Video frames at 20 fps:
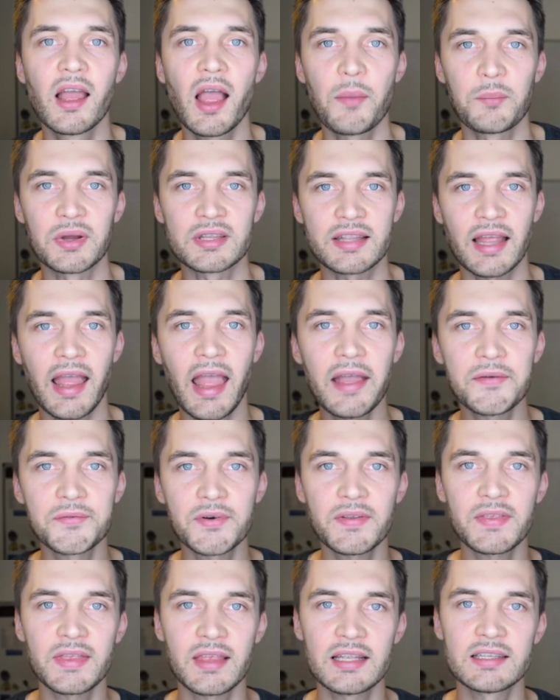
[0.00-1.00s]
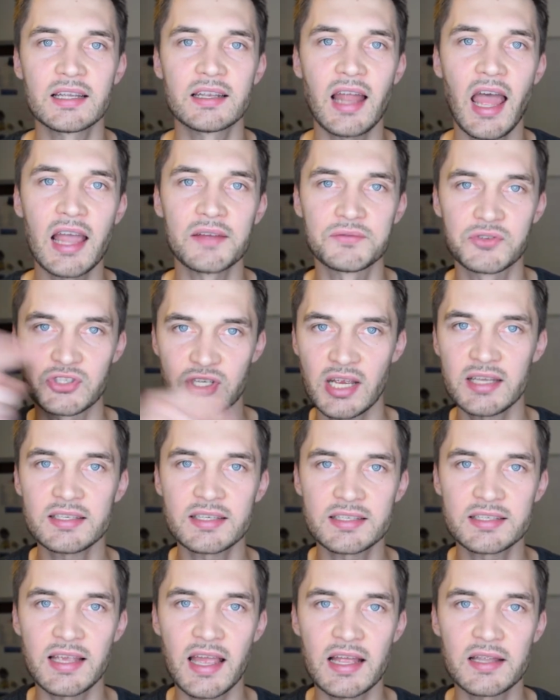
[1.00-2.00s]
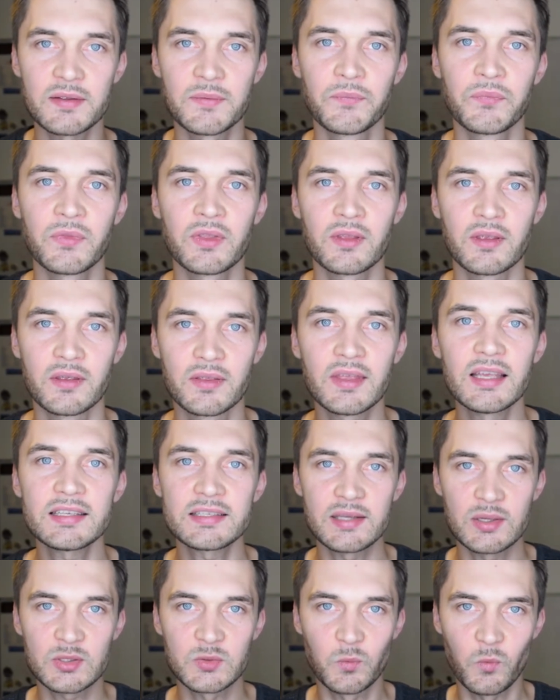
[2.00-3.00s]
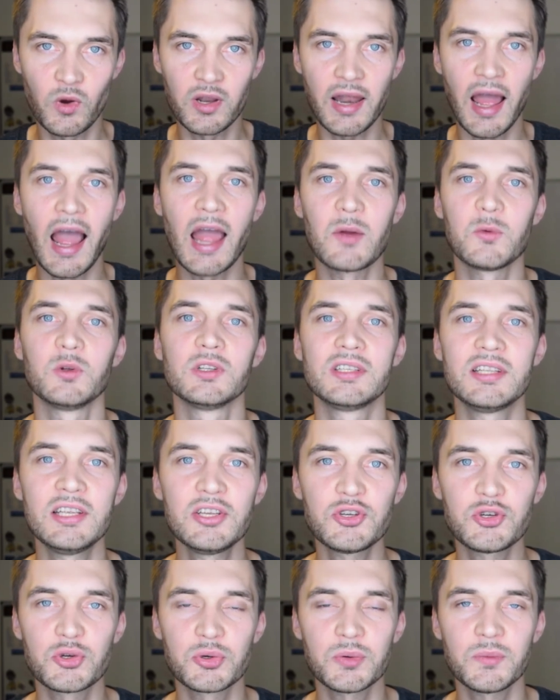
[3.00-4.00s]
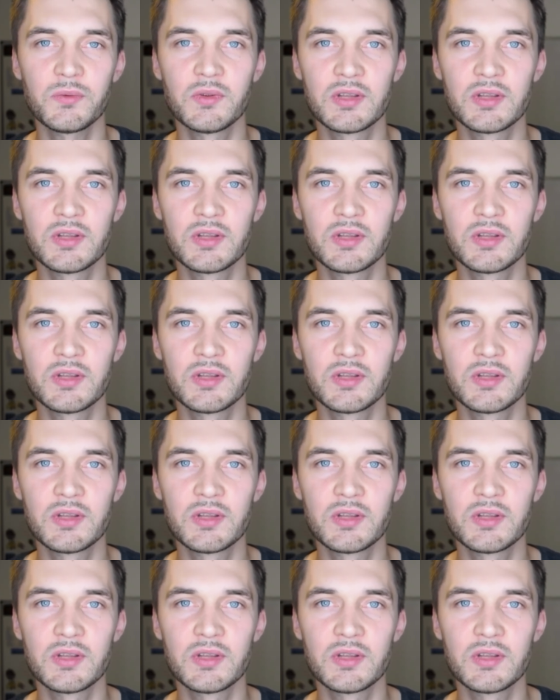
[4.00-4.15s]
But everything that I've just said This is what I will teach you.